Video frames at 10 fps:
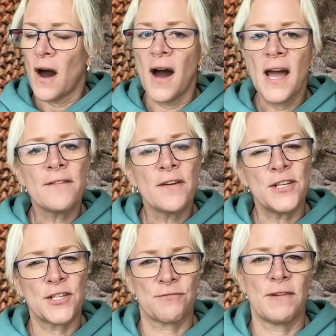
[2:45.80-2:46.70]
I have
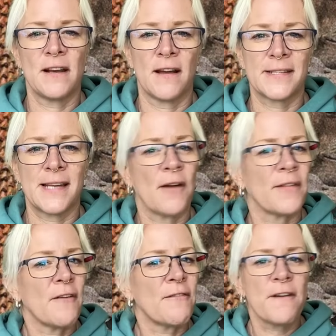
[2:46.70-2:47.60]
only just realized now
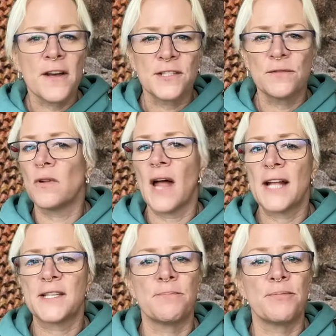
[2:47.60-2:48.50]
that first of all, I
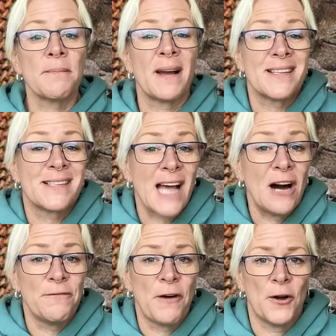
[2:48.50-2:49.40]
had to bring
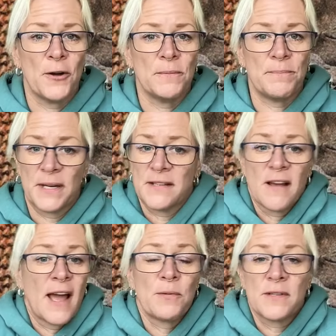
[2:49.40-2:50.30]
myself home because
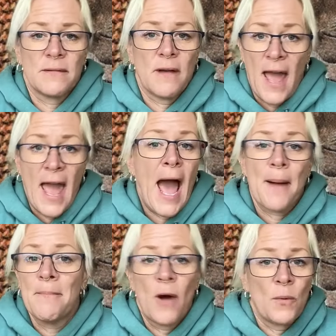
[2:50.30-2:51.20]
I was a
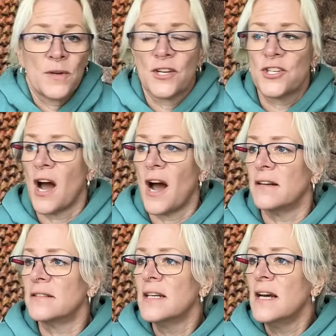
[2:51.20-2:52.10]

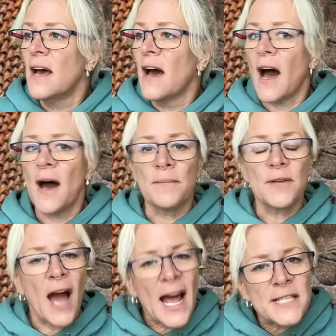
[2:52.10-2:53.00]
child.
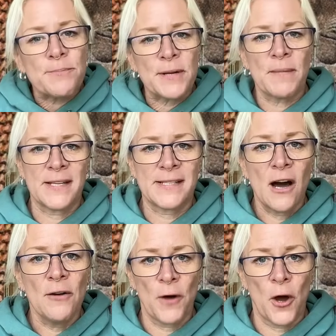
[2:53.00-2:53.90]
I had to bring
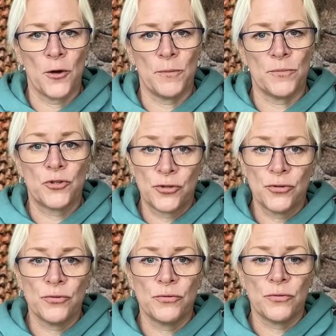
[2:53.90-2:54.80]
myself home
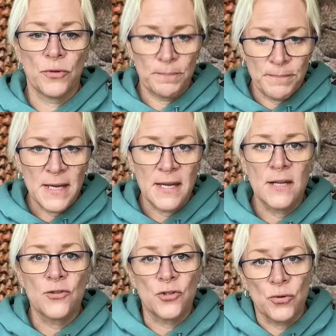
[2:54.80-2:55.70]
to
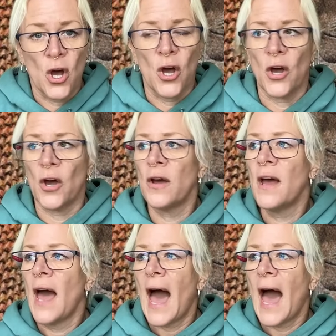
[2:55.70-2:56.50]
me, to her,